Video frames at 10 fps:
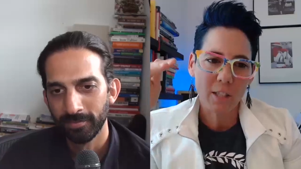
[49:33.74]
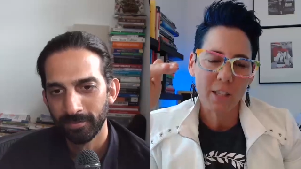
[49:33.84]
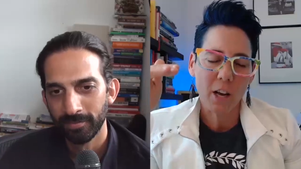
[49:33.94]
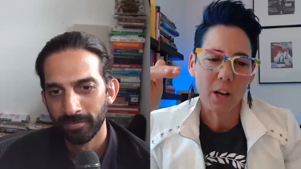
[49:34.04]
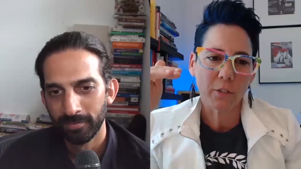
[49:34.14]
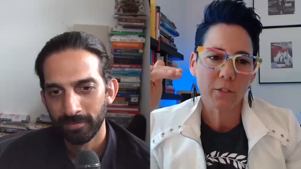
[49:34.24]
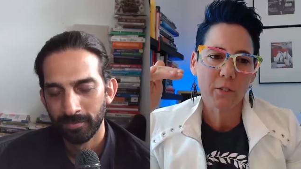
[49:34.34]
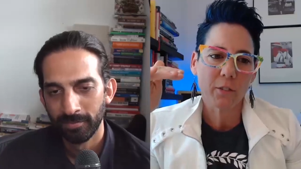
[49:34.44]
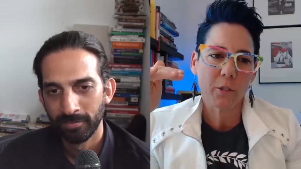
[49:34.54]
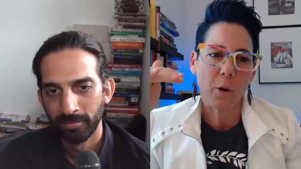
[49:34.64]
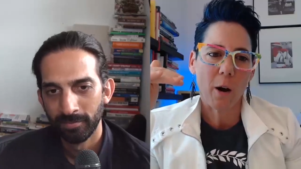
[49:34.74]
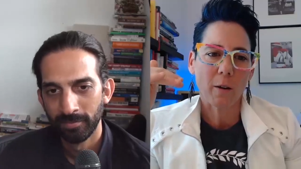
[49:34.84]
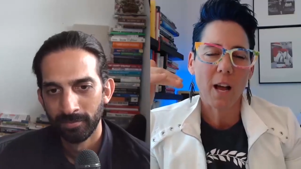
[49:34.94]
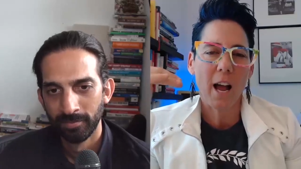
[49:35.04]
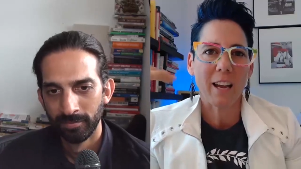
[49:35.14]
Speaker 1: ourselves to our
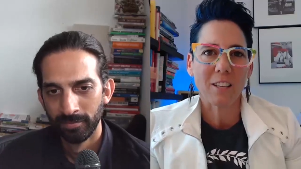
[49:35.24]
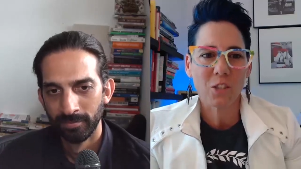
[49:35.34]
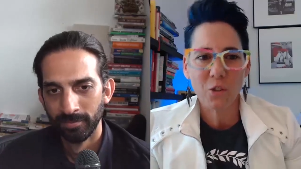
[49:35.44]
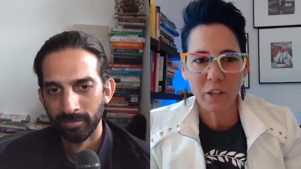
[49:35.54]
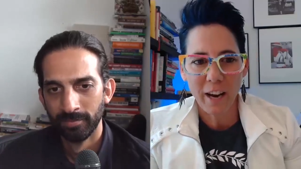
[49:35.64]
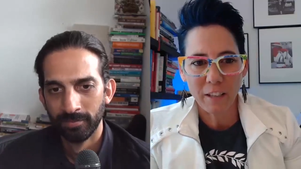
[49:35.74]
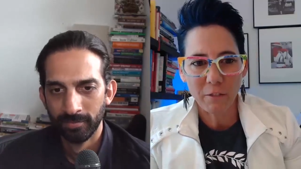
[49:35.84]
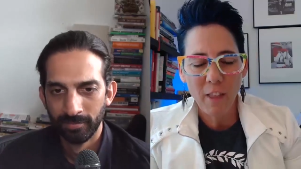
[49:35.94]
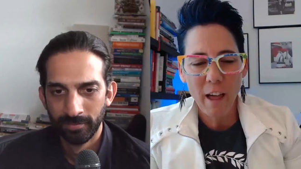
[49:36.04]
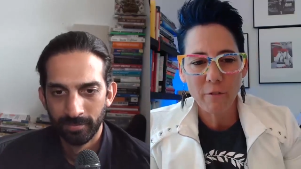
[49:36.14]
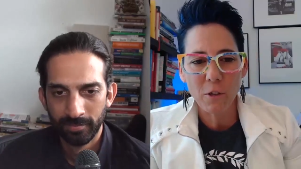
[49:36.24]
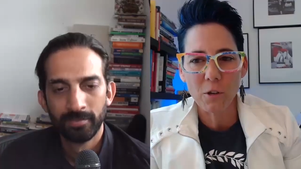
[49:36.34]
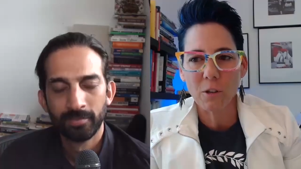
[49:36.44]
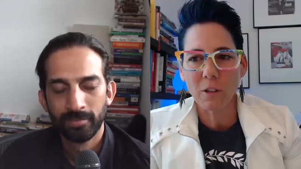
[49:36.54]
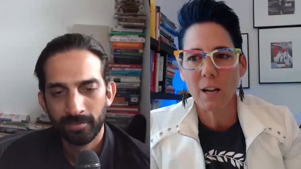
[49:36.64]
highest creative
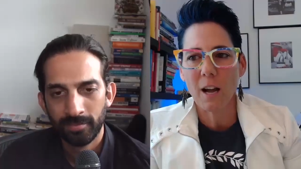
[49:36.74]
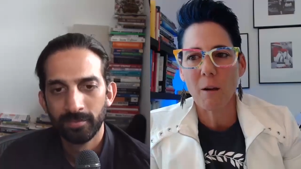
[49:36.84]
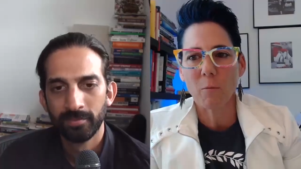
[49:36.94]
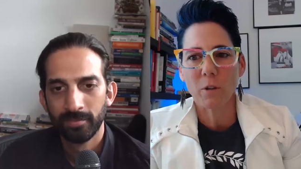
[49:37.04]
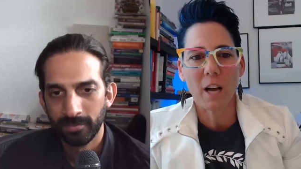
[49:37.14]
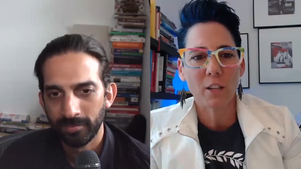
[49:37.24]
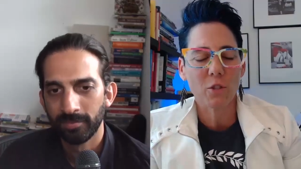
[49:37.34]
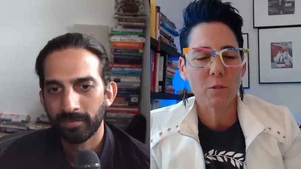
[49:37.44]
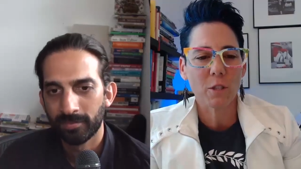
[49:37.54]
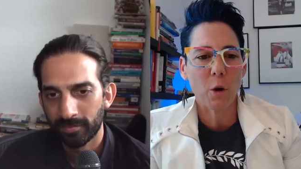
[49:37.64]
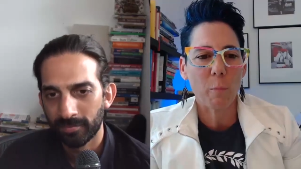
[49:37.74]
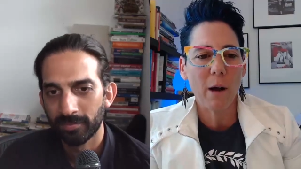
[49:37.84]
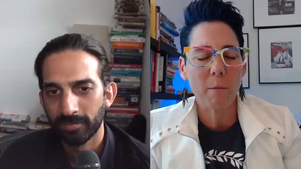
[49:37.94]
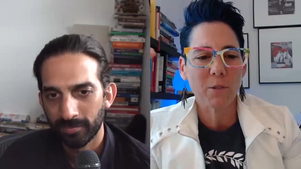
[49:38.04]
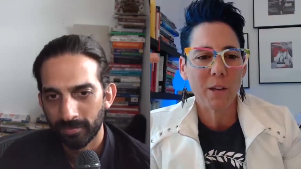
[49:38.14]
level. Um, we're not, you know,
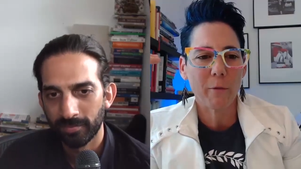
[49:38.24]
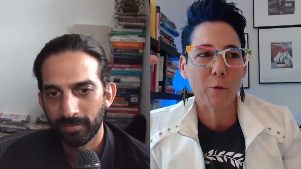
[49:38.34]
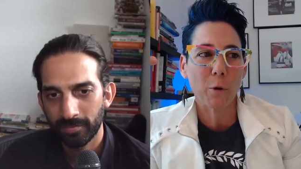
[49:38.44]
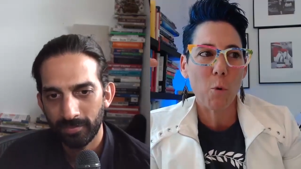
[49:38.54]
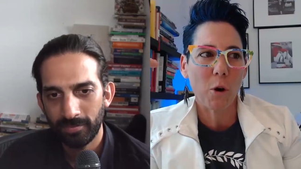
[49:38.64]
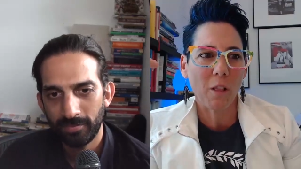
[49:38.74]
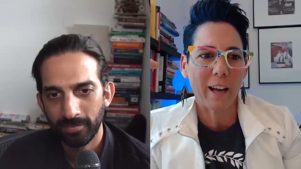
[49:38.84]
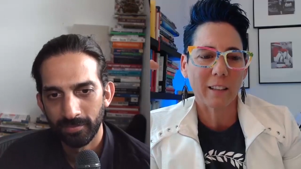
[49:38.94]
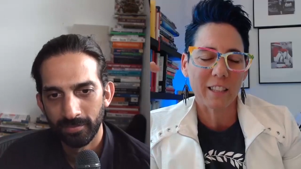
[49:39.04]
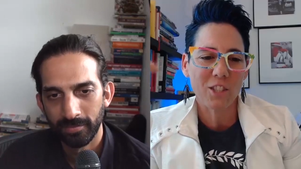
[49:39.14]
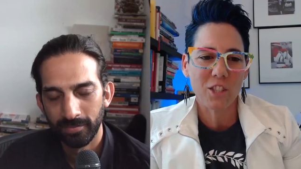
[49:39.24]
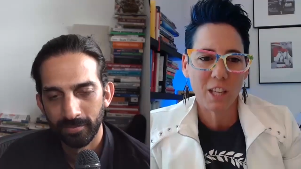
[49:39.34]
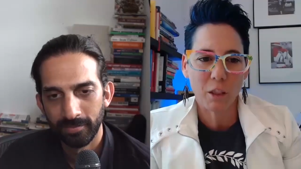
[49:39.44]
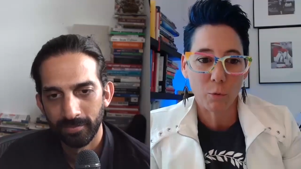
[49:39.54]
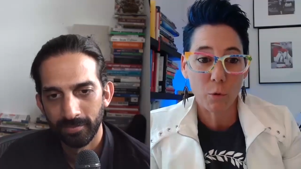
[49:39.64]
problem solving. We're more like, let's just
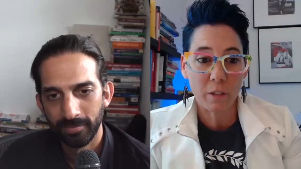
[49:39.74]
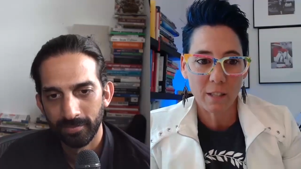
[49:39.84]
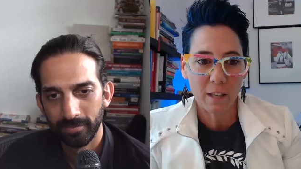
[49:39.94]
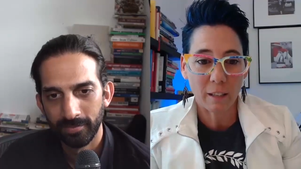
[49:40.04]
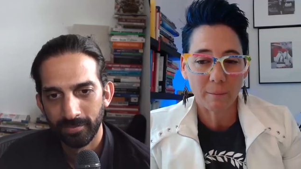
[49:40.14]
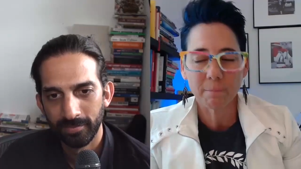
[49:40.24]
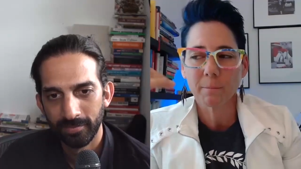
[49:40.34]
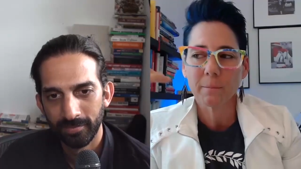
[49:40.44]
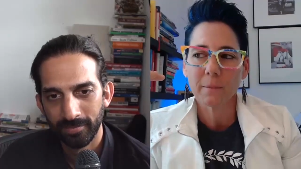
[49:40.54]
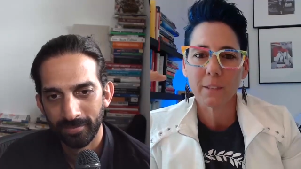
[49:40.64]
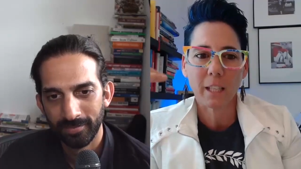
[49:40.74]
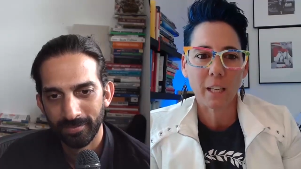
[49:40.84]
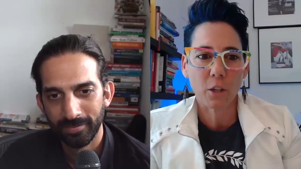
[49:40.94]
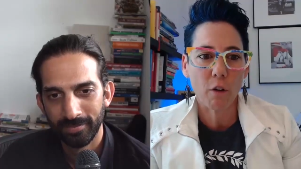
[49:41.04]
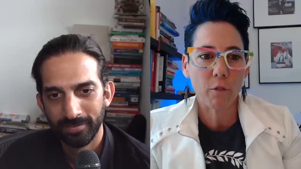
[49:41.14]
get through this thing and get
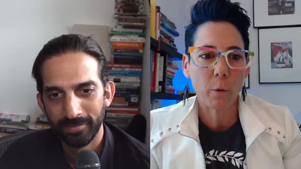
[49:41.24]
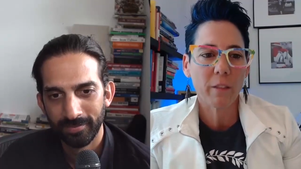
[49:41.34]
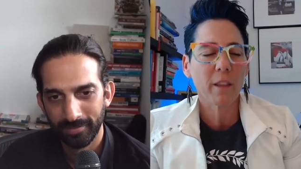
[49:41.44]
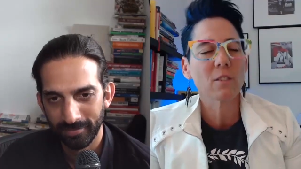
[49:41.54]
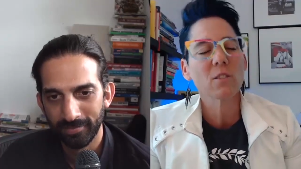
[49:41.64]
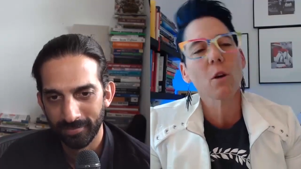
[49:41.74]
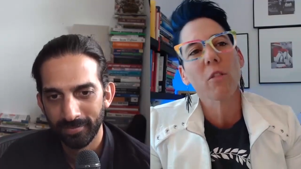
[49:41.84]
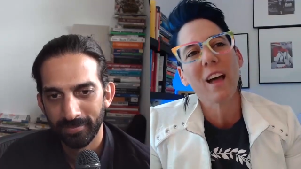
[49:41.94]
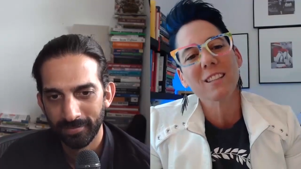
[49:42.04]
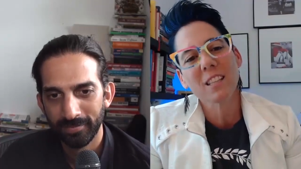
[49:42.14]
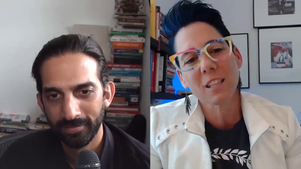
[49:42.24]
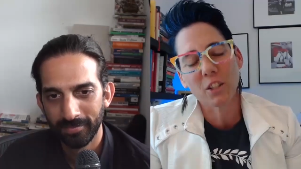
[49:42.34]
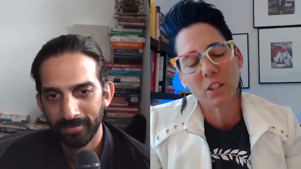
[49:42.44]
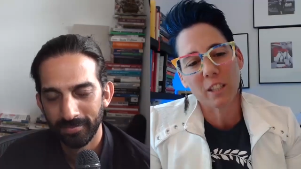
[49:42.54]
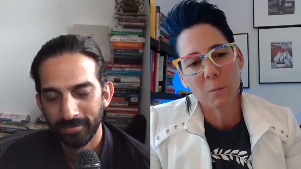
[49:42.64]
it over with. And so that's not a
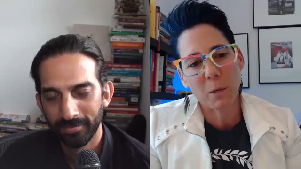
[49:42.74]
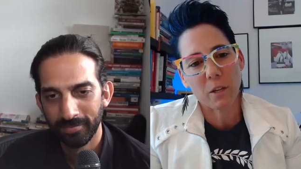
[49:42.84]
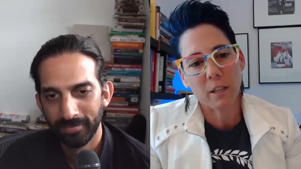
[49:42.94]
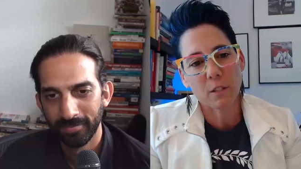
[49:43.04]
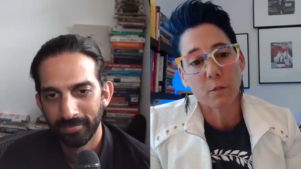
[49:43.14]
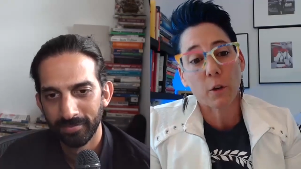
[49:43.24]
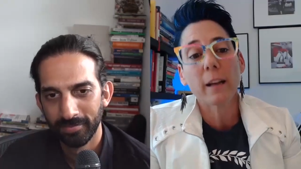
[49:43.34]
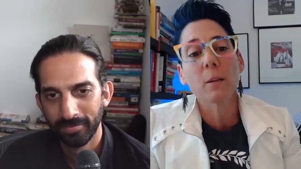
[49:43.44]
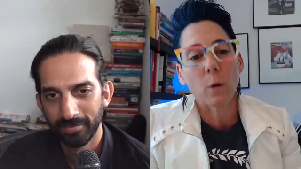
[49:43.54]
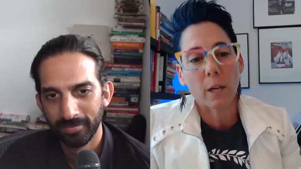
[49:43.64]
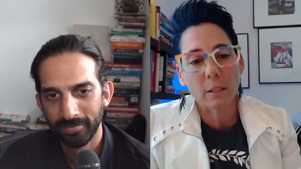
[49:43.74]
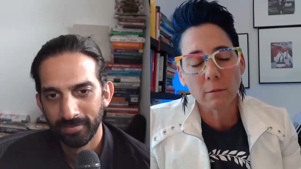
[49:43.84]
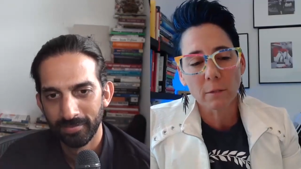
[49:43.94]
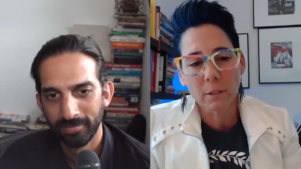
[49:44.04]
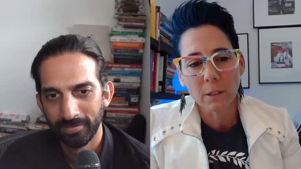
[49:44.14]
good experience for anyone,